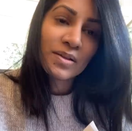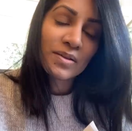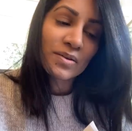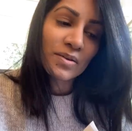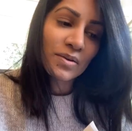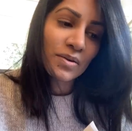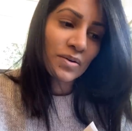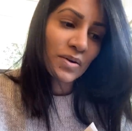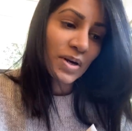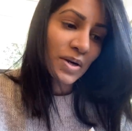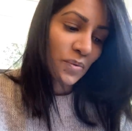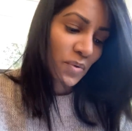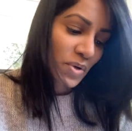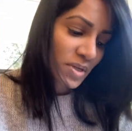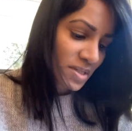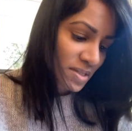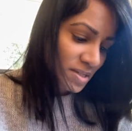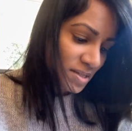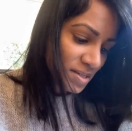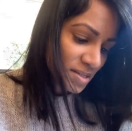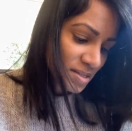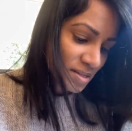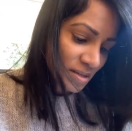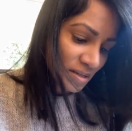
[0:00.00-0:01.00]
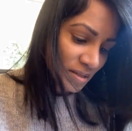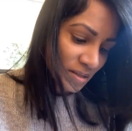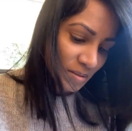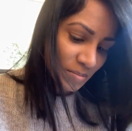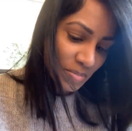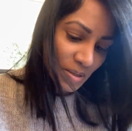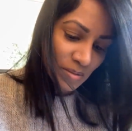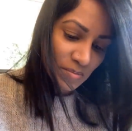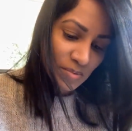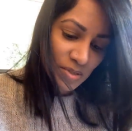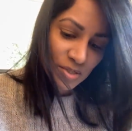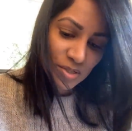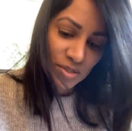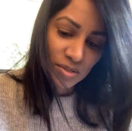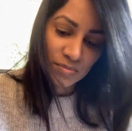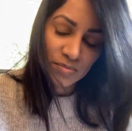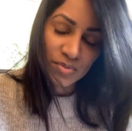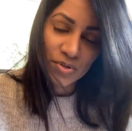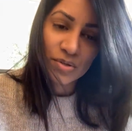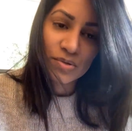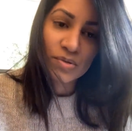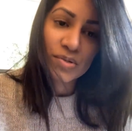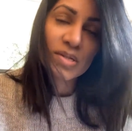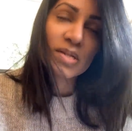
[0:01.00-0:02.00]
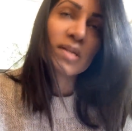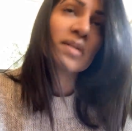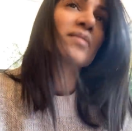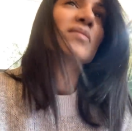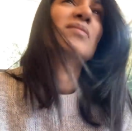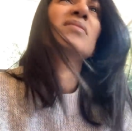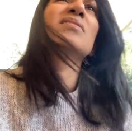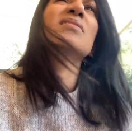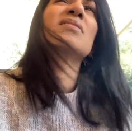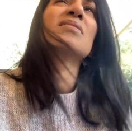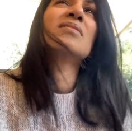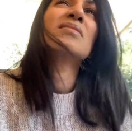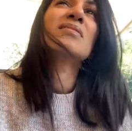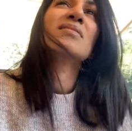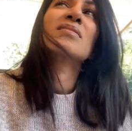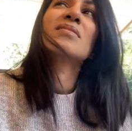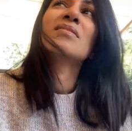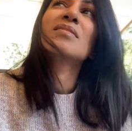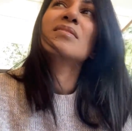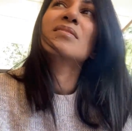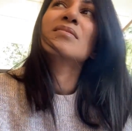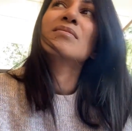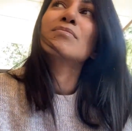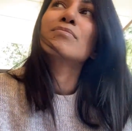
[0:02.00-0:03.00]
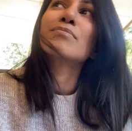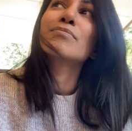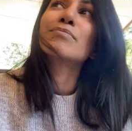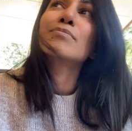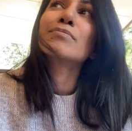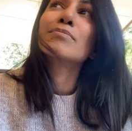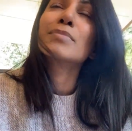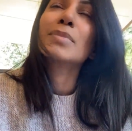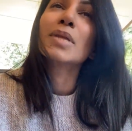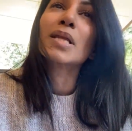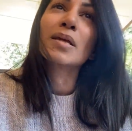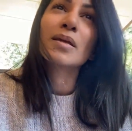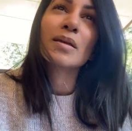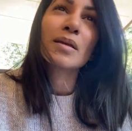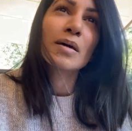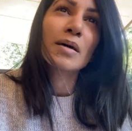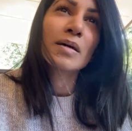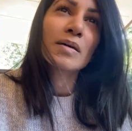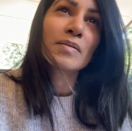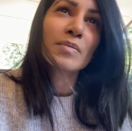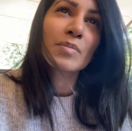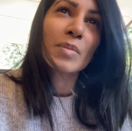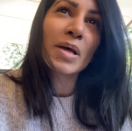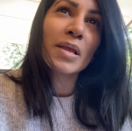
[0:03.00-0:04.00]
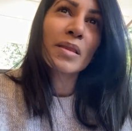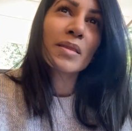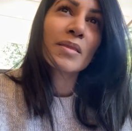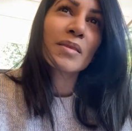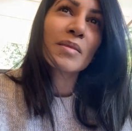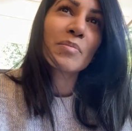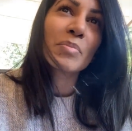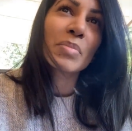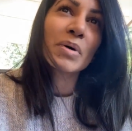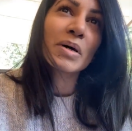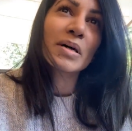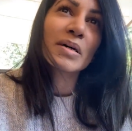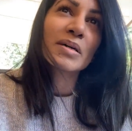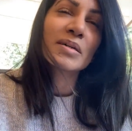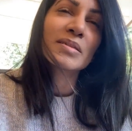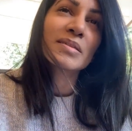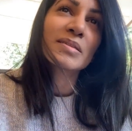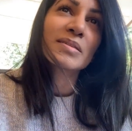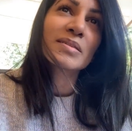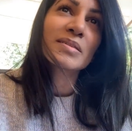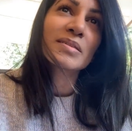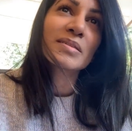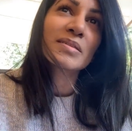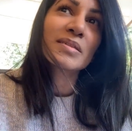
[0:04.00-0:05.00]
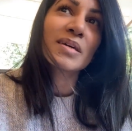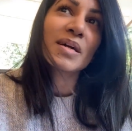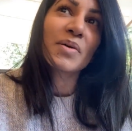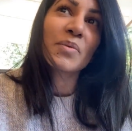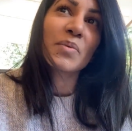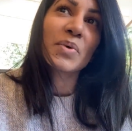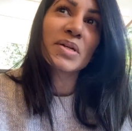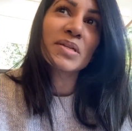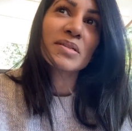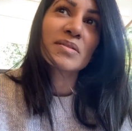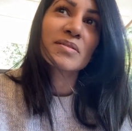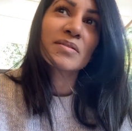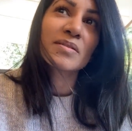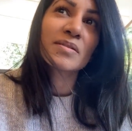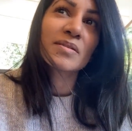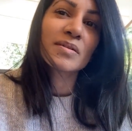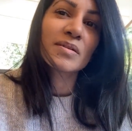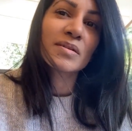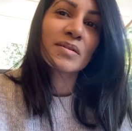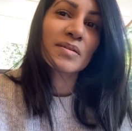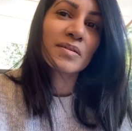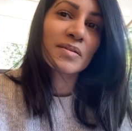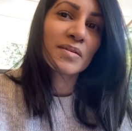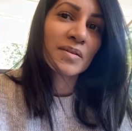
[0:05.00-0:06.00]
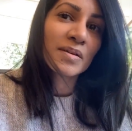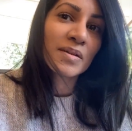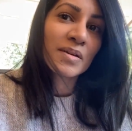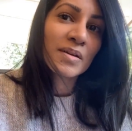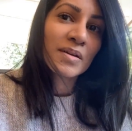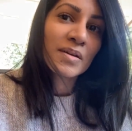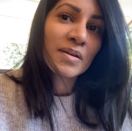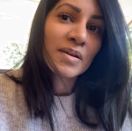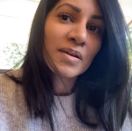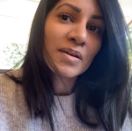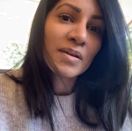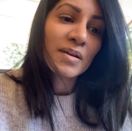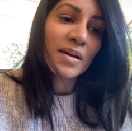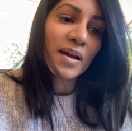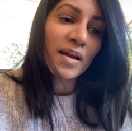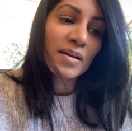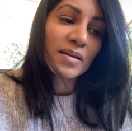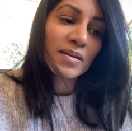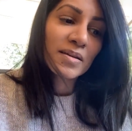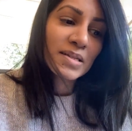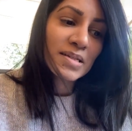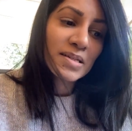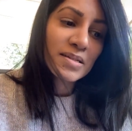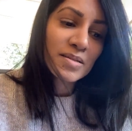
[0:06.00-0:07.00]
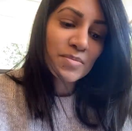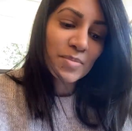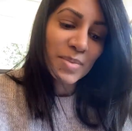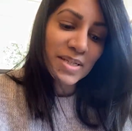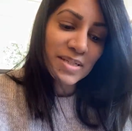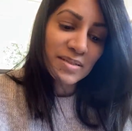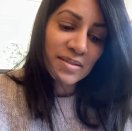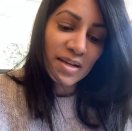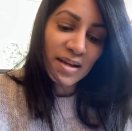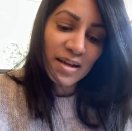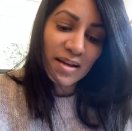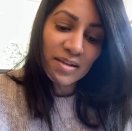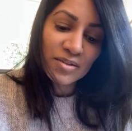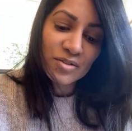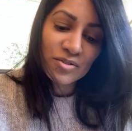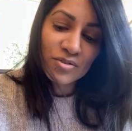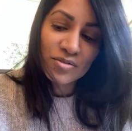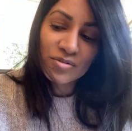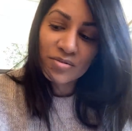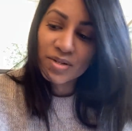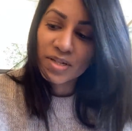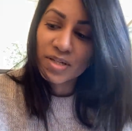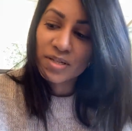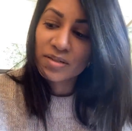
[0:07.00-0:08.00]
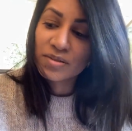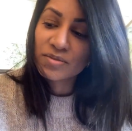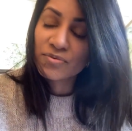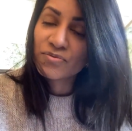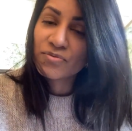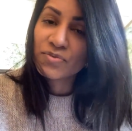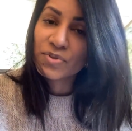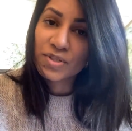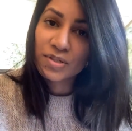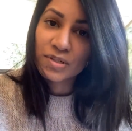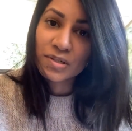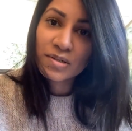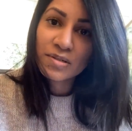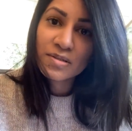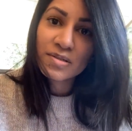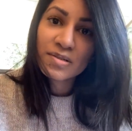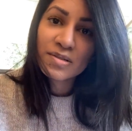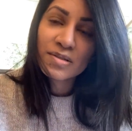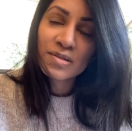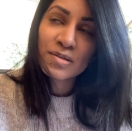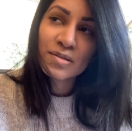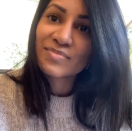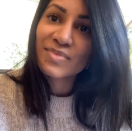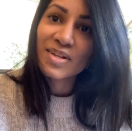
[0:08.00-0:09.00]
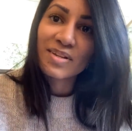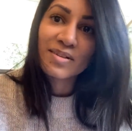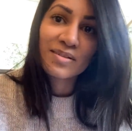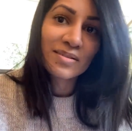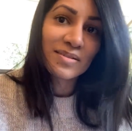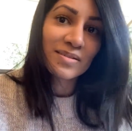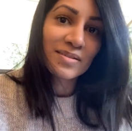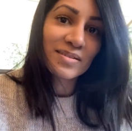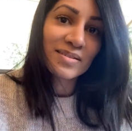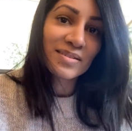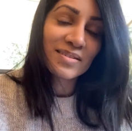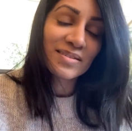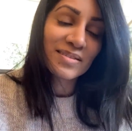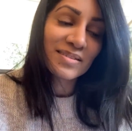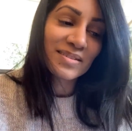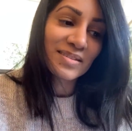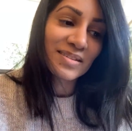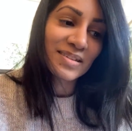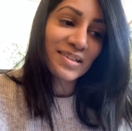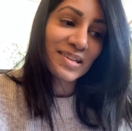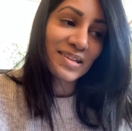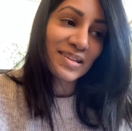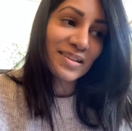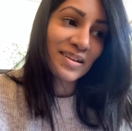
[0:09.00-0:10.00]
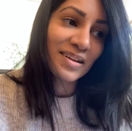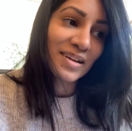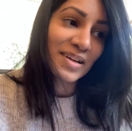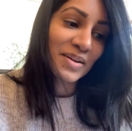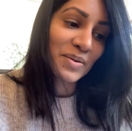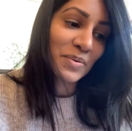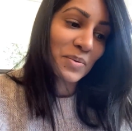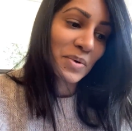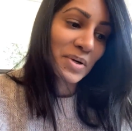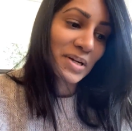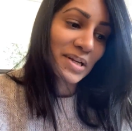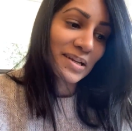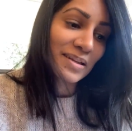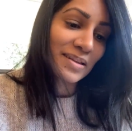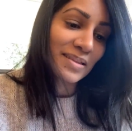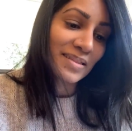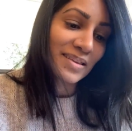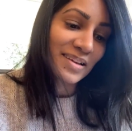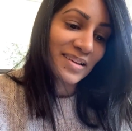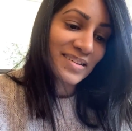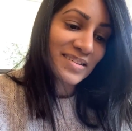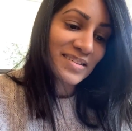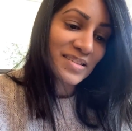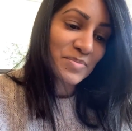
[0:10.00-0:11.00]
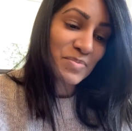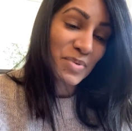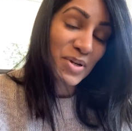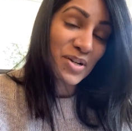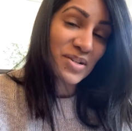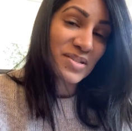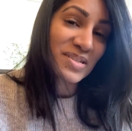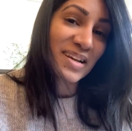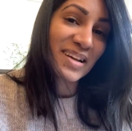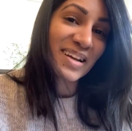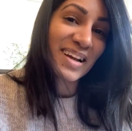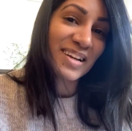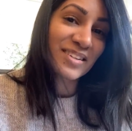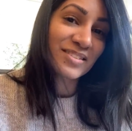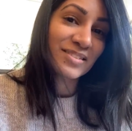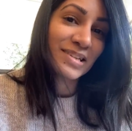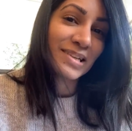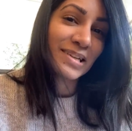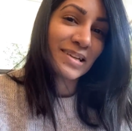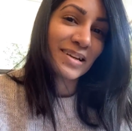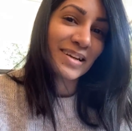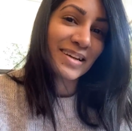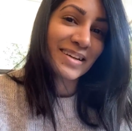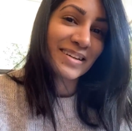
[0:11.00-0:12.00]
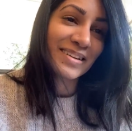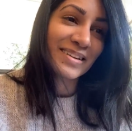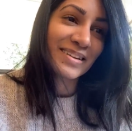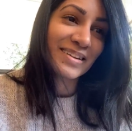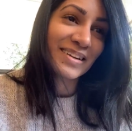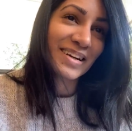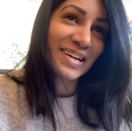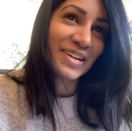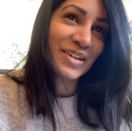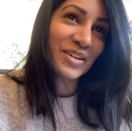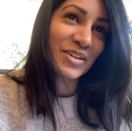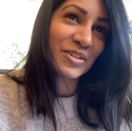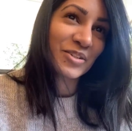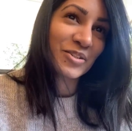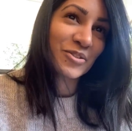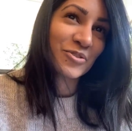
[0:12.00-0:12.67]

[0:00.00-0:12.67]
So I wanted to start the publishing process like last month, but I wanted at least my dad to read it first and see like what he thinks because I actually like, I,